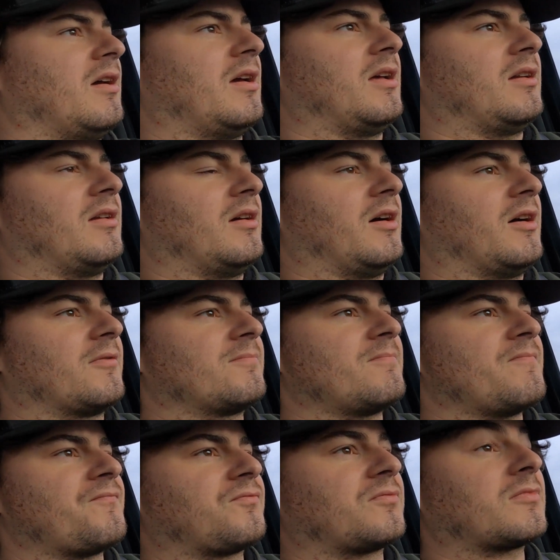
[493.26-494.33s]
And
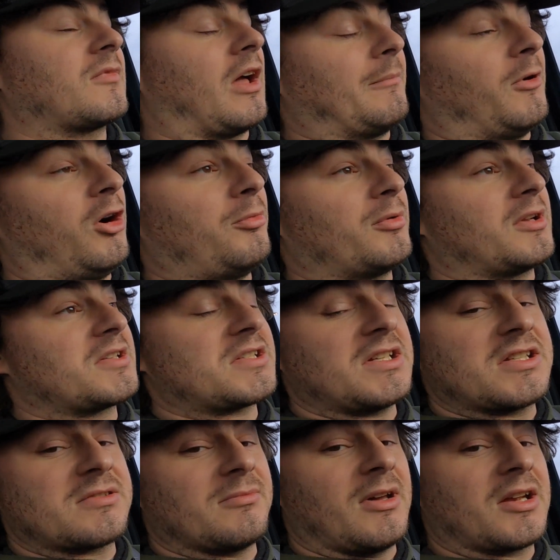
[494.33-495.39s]
I'm hoping to see
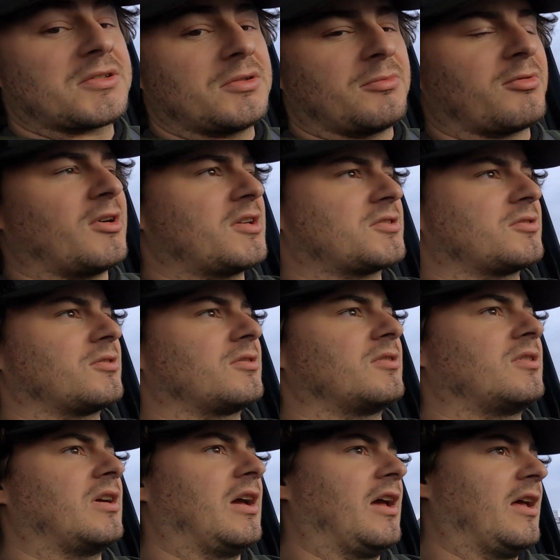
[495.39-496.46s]
some actual pressure,
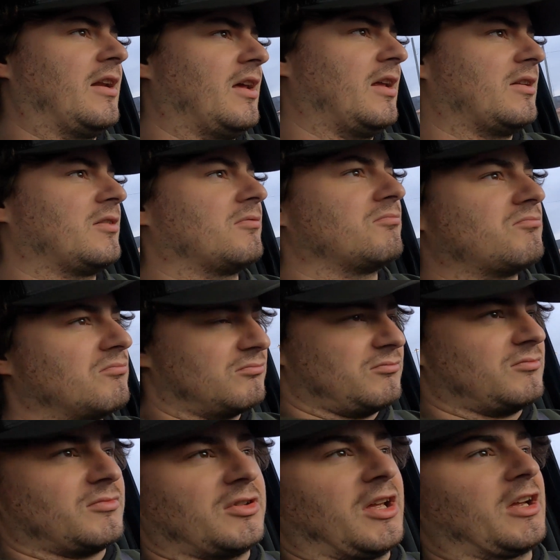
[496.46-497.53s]
and then
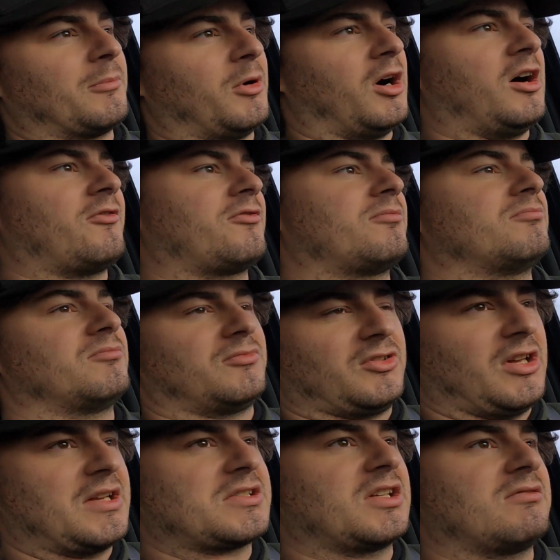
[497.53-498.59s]
take them off,
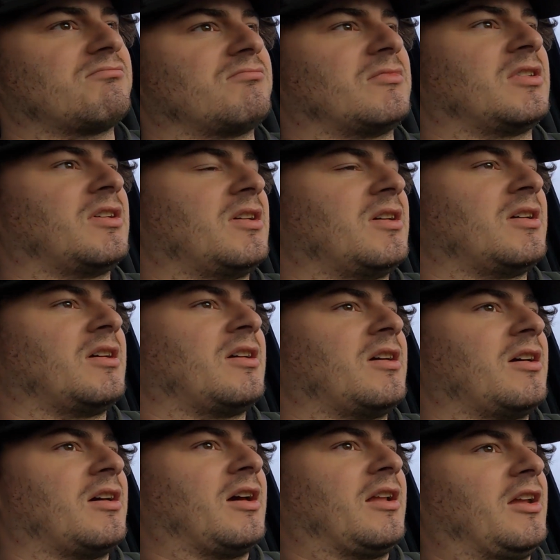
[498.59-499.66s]
test it,
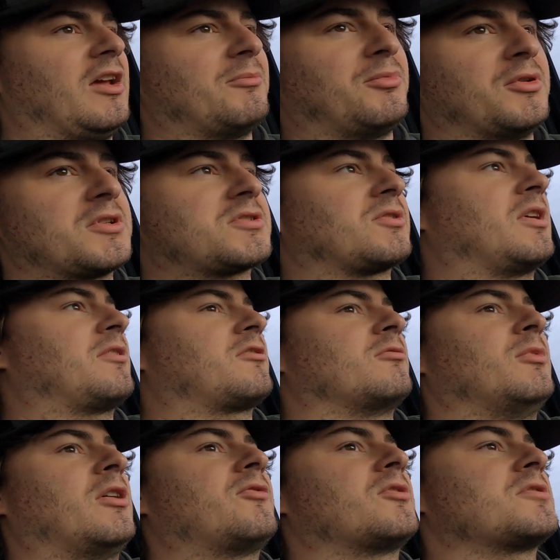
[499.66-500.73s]
and then put straight through
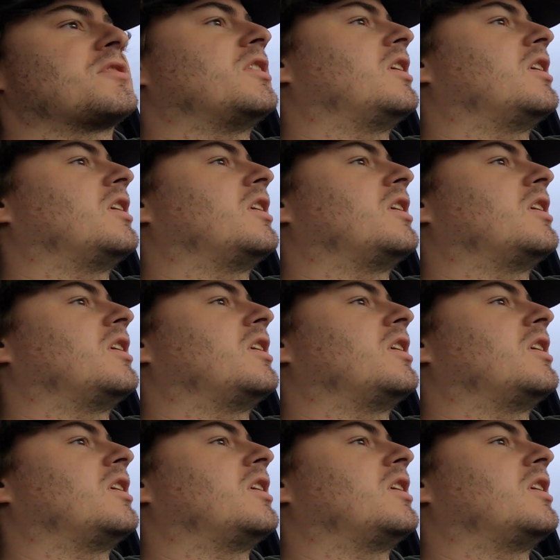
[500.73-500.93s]
mufflers